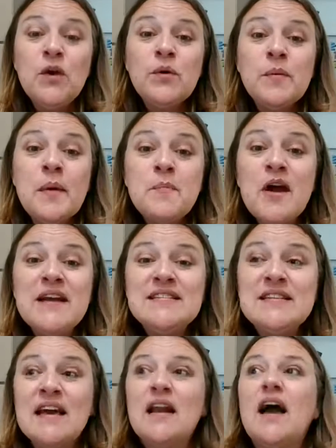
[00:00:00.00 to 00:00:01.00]
Remember I
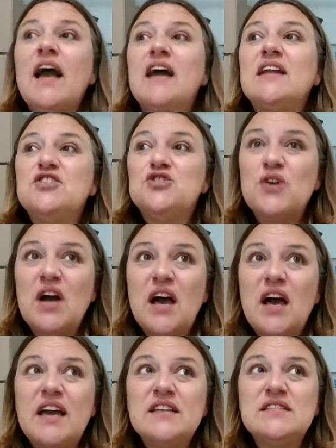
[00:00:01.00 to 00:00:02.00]
said I had to
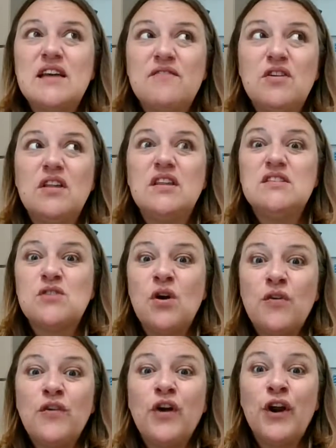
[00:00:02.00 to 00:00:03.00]
try several of these
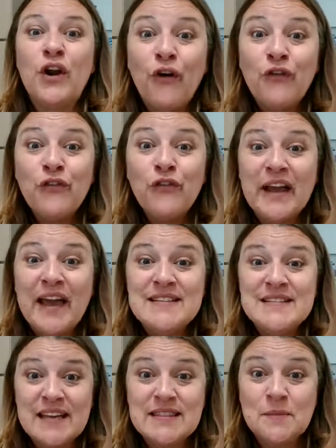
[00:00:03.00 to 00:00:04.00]
over and over
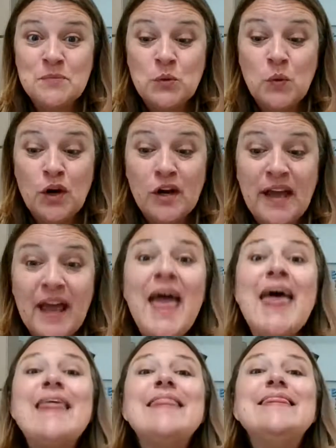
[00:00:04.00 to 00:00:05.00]
again to get them to work?
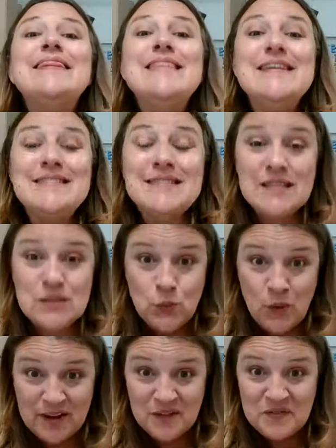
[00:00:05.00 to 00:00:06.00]
This
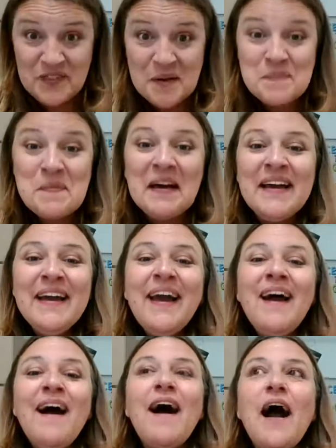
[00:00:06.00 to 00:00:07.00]
is one of them.
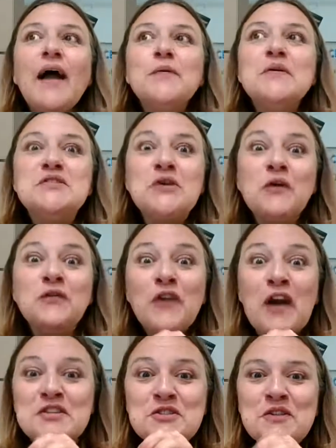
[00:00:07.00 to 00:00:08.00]
I was so
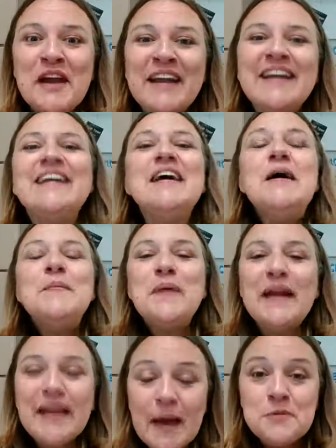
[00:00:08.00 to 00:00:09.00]
frustrated,
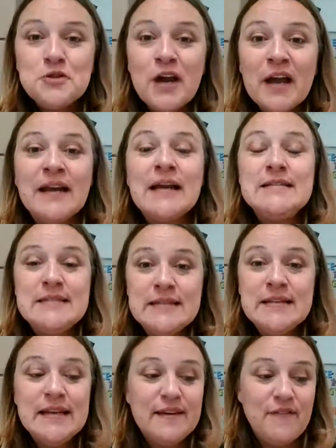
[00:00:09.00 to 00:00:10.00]
but I kept trying. I
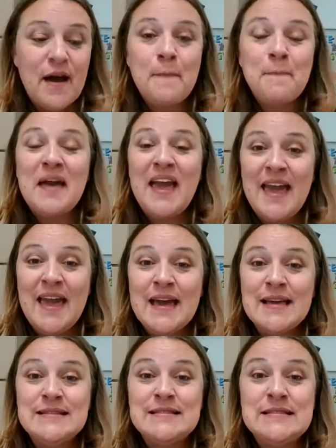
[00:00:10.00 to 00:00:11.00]
didn't give up,
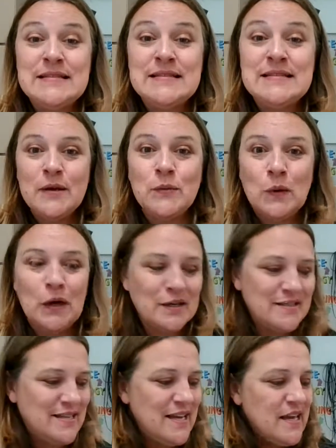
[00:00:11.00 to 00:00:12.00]
and it
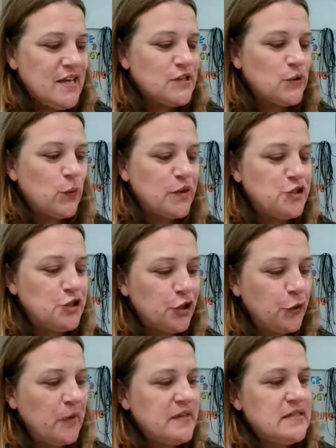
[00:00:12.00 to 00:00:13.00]
worked. So what you're
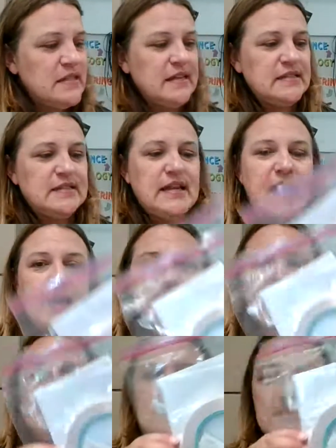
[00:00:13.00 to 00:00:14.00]
going to need
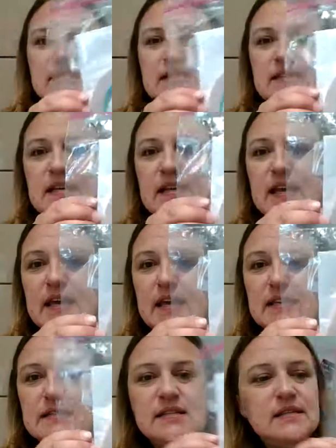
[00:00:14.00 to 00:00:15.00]
today is this
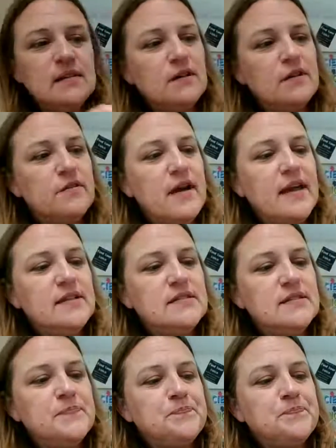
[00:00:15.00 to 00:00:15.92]
kit, all right?